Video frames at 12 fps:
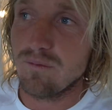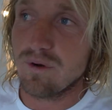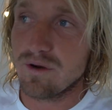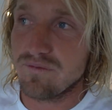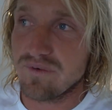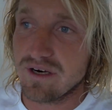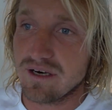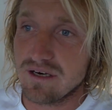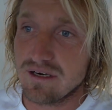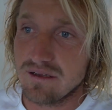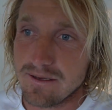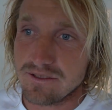one of
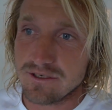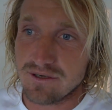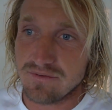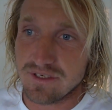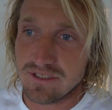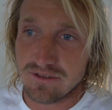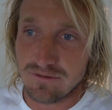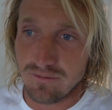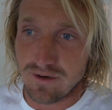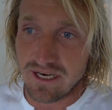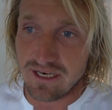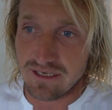surfing's
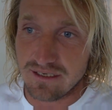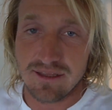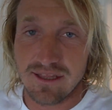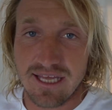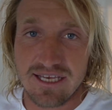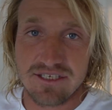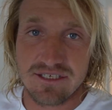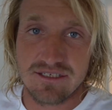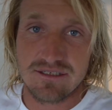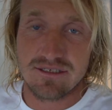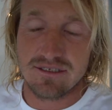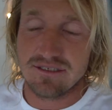great
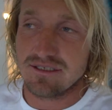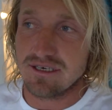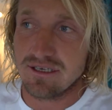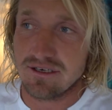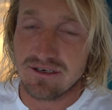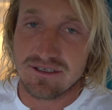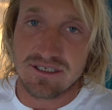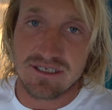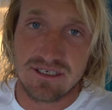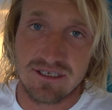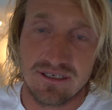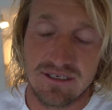legends, Sonny
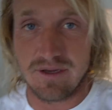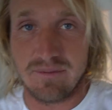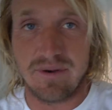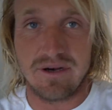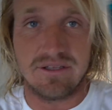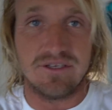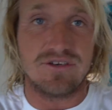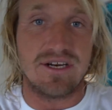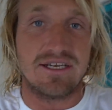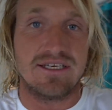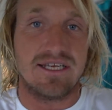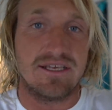Garcia, apparently tried
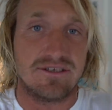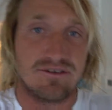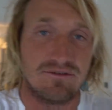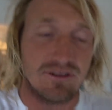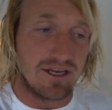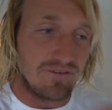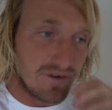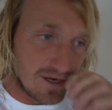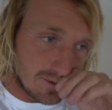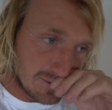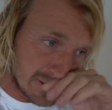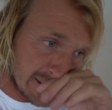to take his own life a
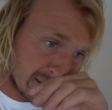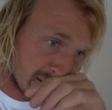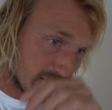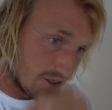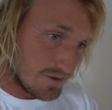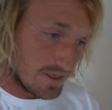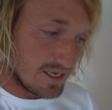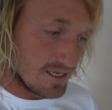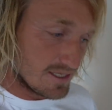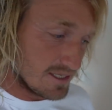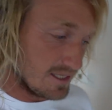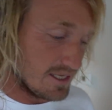couple days ago, and
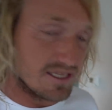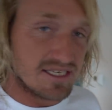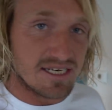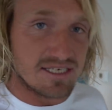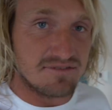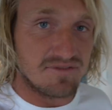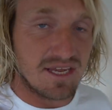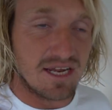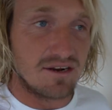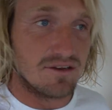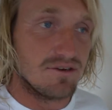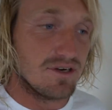he's in the intensive
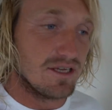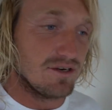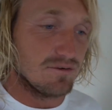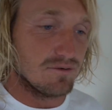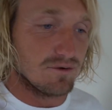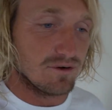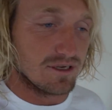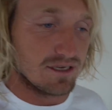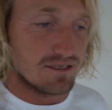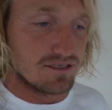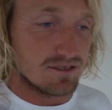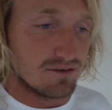care unit in
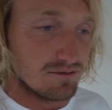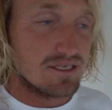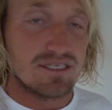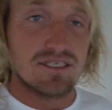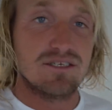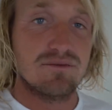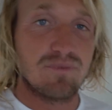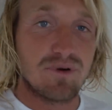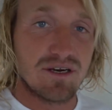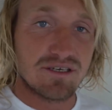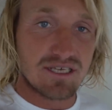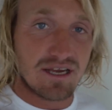Oregon. So send some
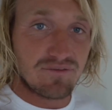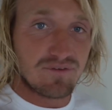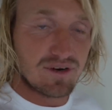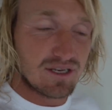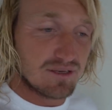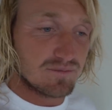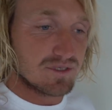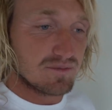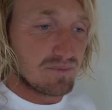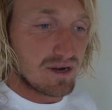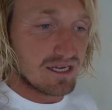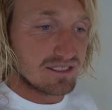prayers out for him, some
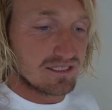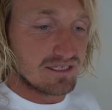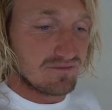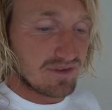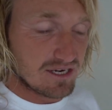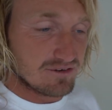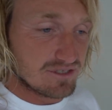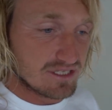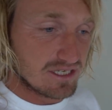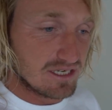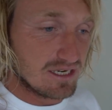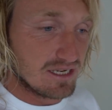positive
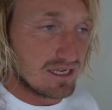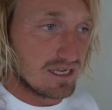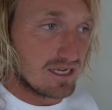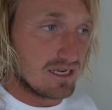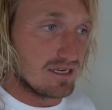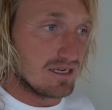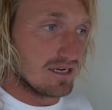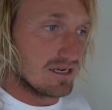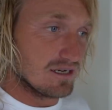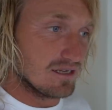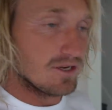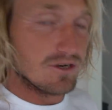energy, and
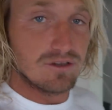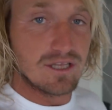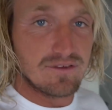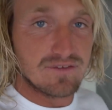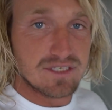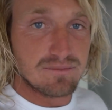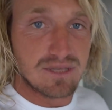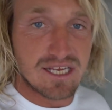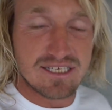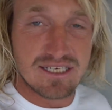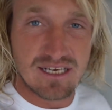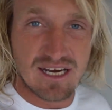you know, life is a
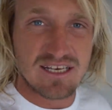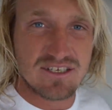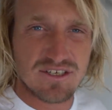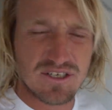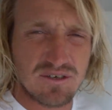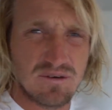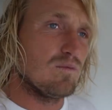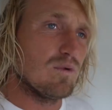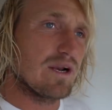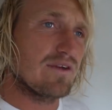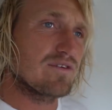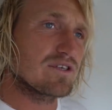blessing guys, so
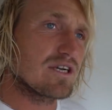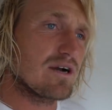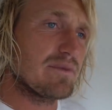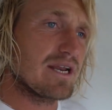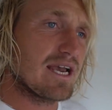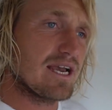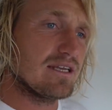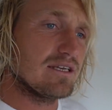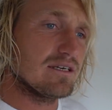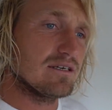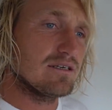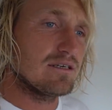whatever's coming at
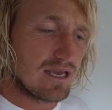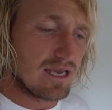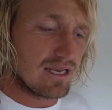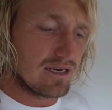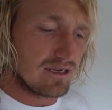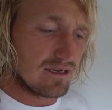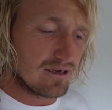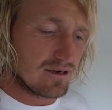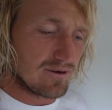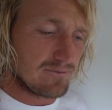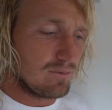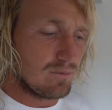you and
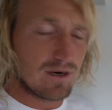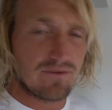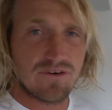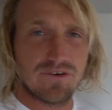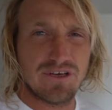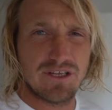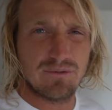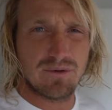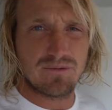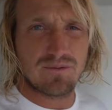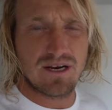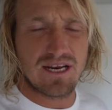whatever you're dealing
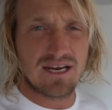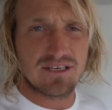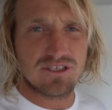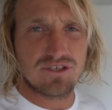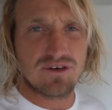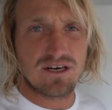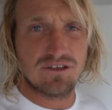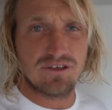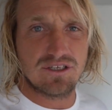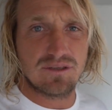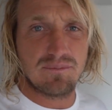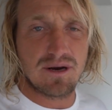with right now, just try to
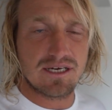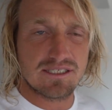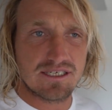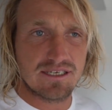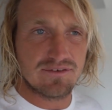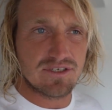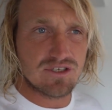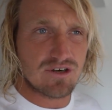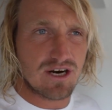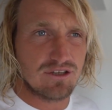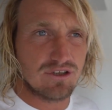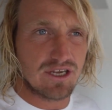look at the positives and
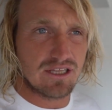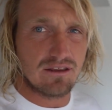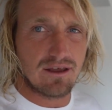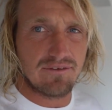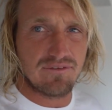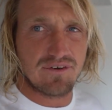try to look at life